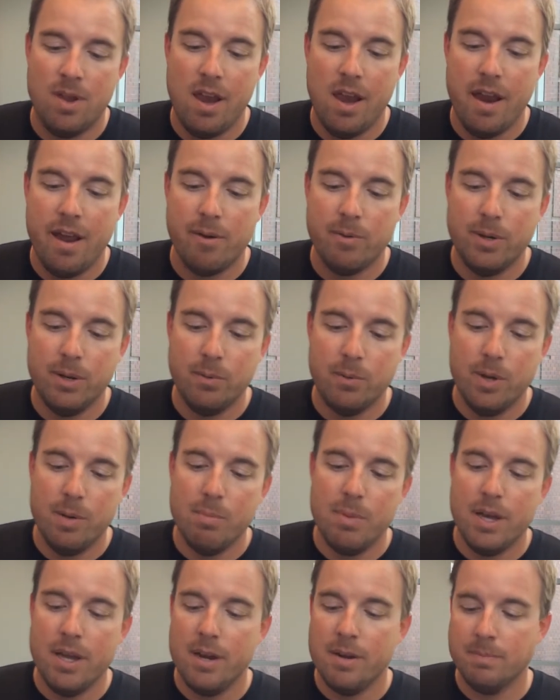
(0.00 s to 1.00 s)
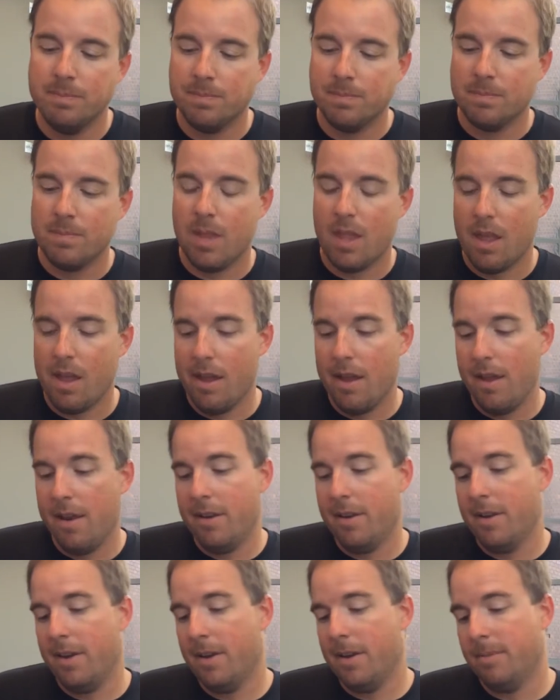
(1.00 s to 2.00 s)
So, we beat them.
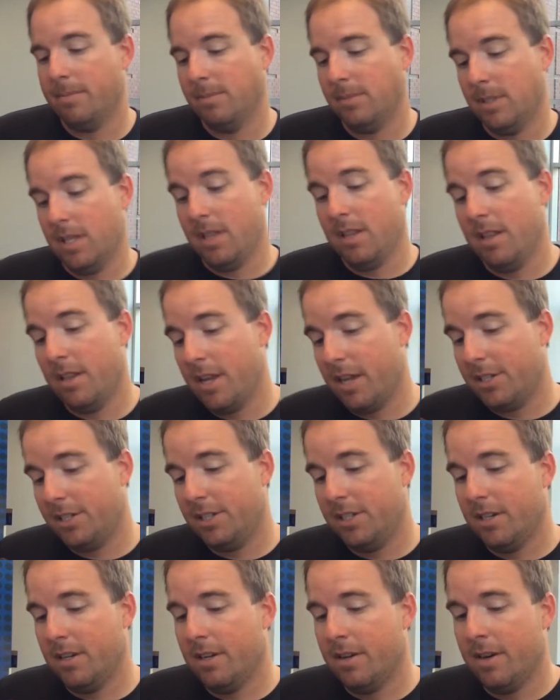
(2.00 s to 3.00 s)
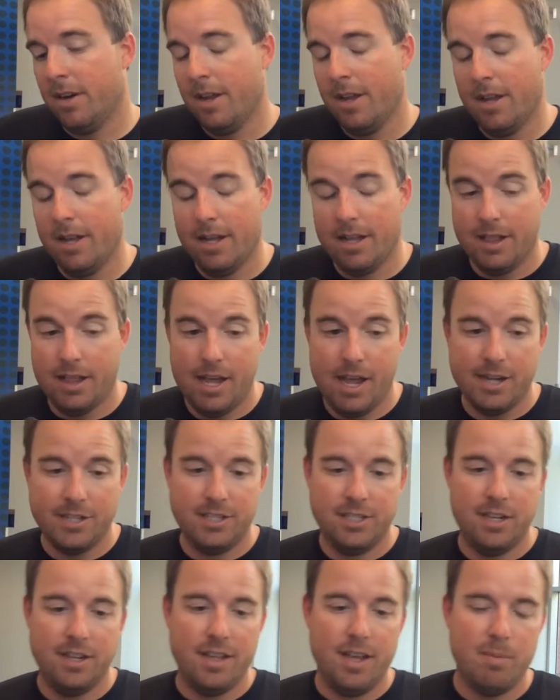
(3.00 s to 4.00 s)
And
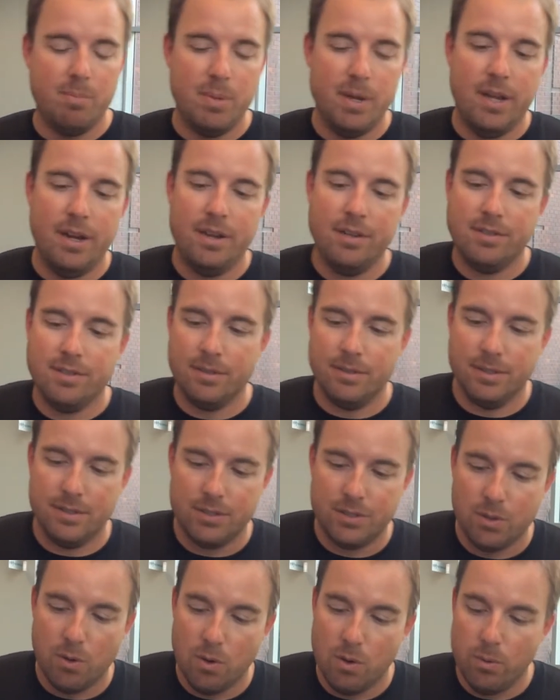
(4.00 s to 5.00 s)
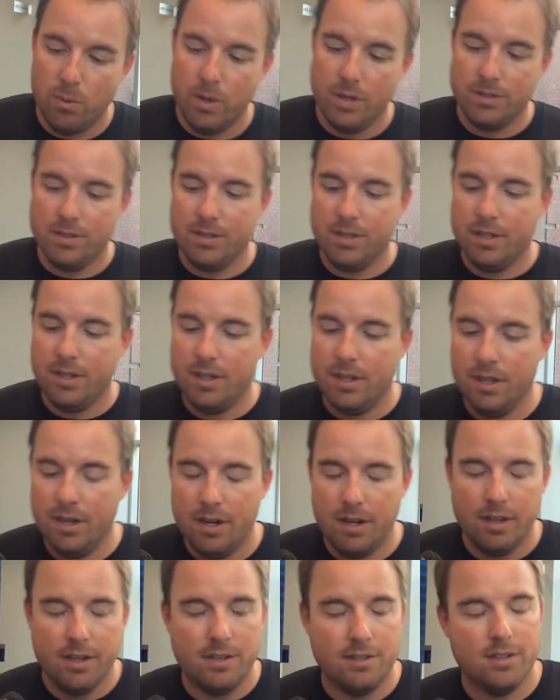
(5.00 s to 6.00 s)
last year they beat us, and the score wasn't
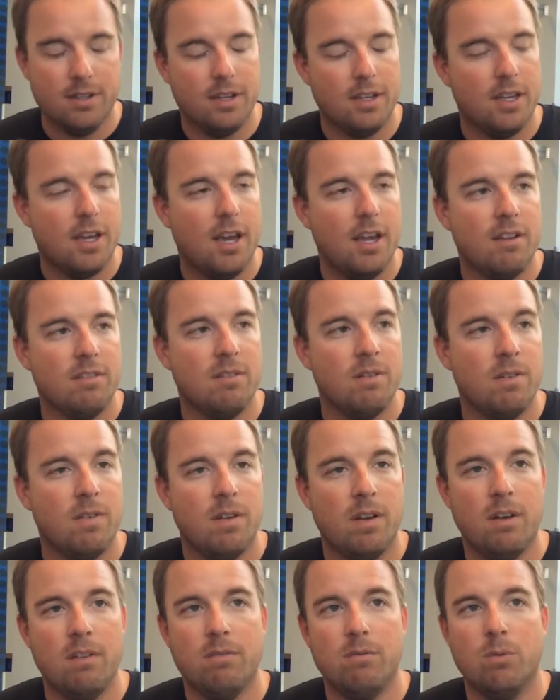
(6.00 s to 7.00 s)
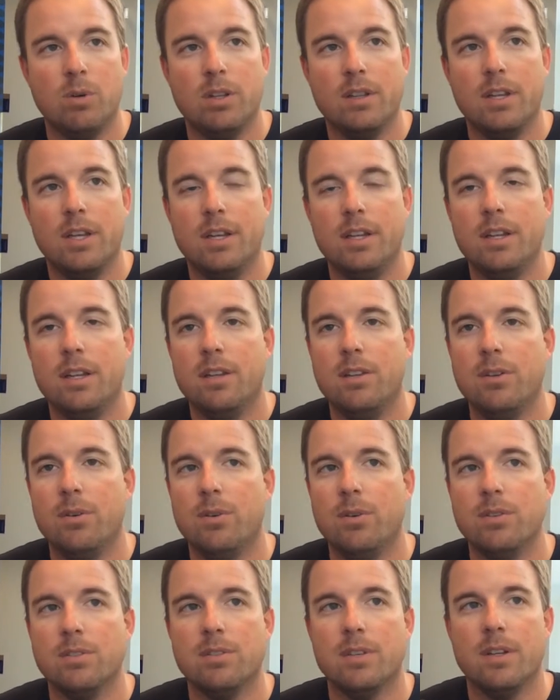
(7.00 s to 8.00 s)
nearly as indicative of what they did
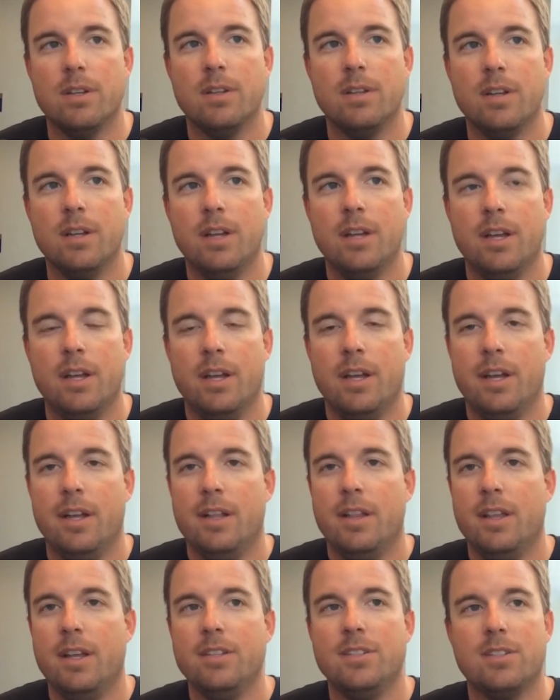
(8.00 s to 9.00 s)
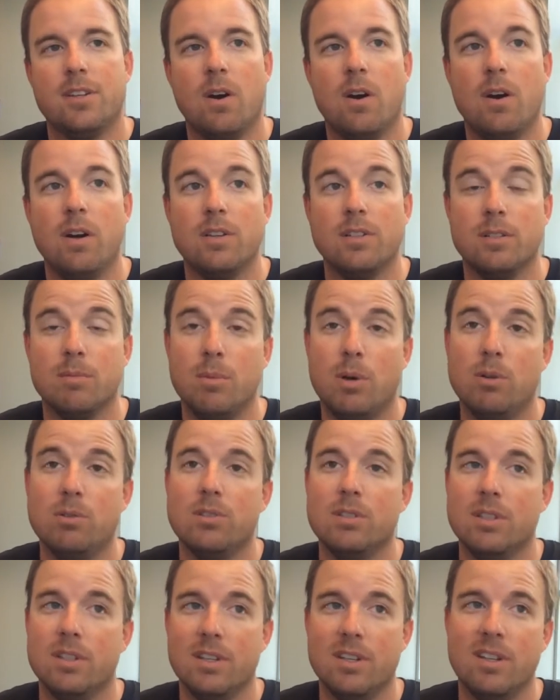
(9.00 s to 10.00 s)
to us. They scarred us
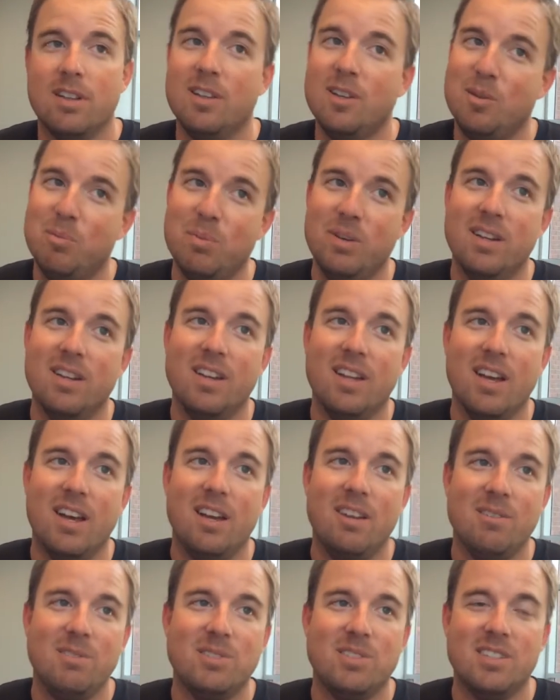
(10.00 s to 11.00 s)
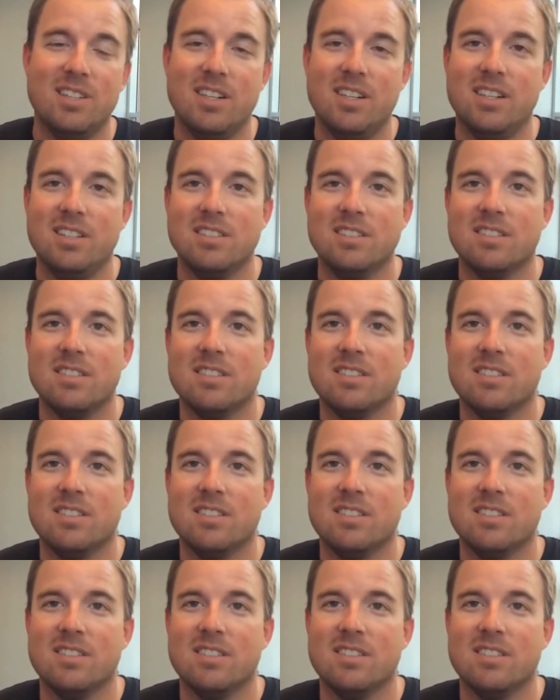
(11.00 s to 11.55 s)
emotionally a little bit now. It was serious.